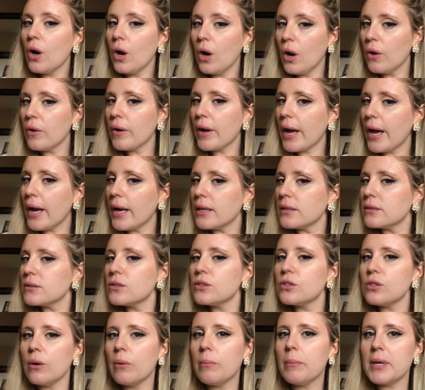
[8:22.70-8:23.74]
Okay,
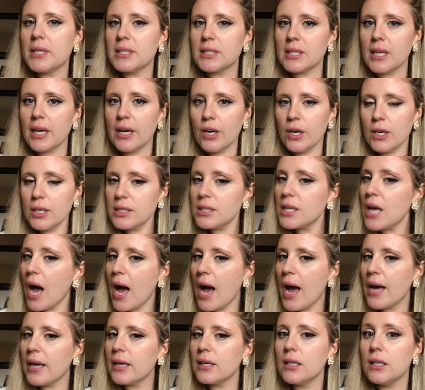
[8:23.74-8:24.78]
so mascara's
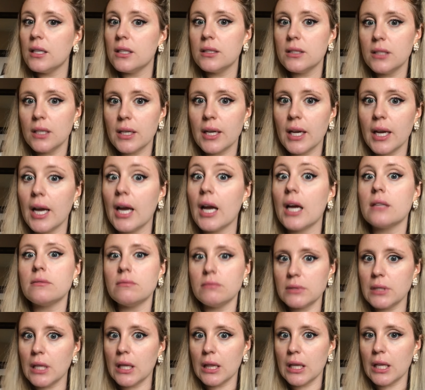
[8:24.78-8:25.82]
on, looking
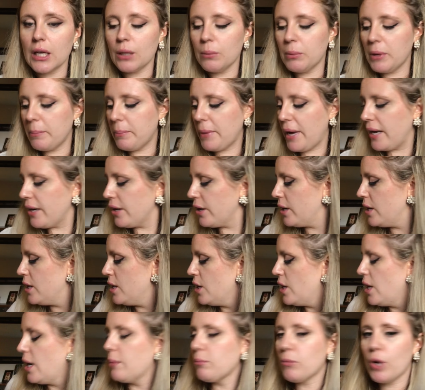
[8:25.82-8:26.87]
a little bit better.
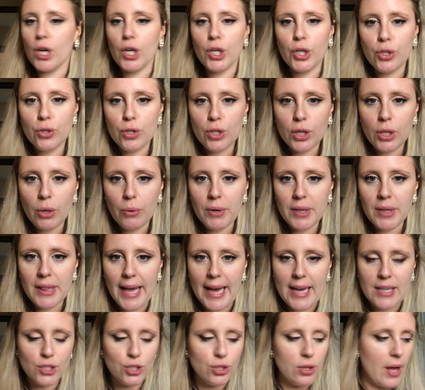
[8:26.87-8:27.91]
I'm gonna do the lower
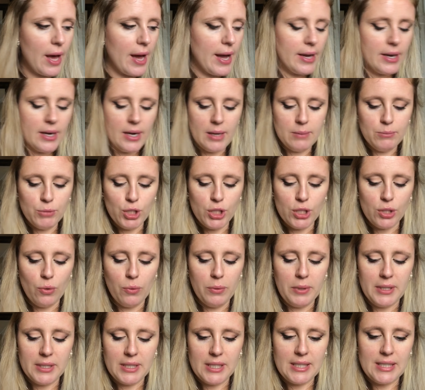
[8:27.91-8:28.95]
lash line. I'm just
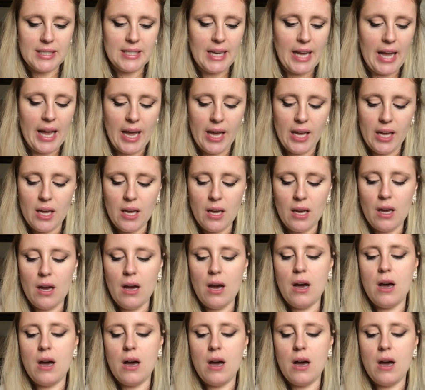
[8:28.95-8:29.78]
going to take